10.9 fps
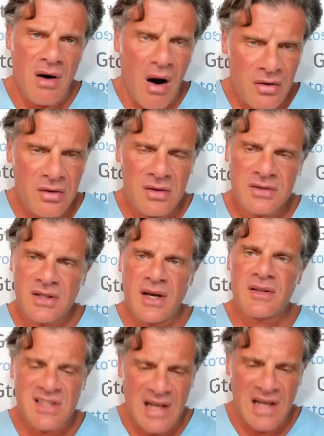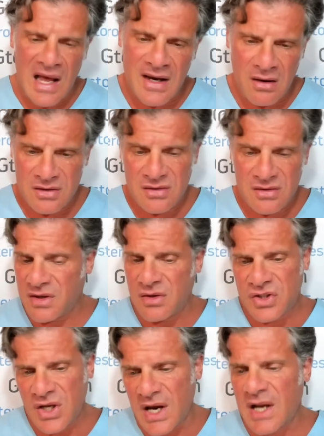Arnold and Sly also, they
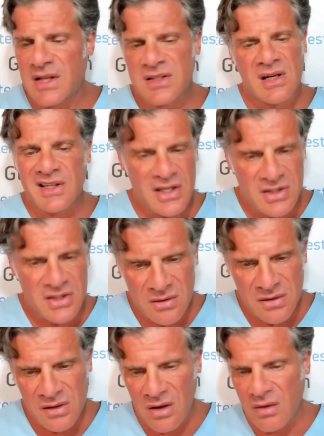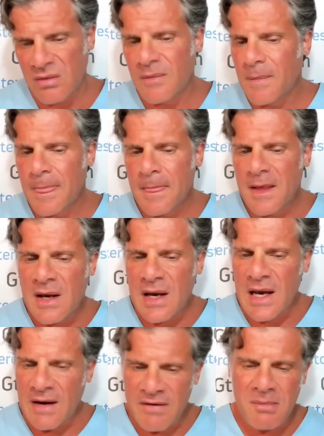use GH. Clint Eastwood, you know,
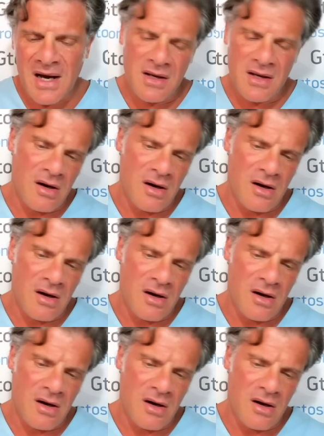everybody in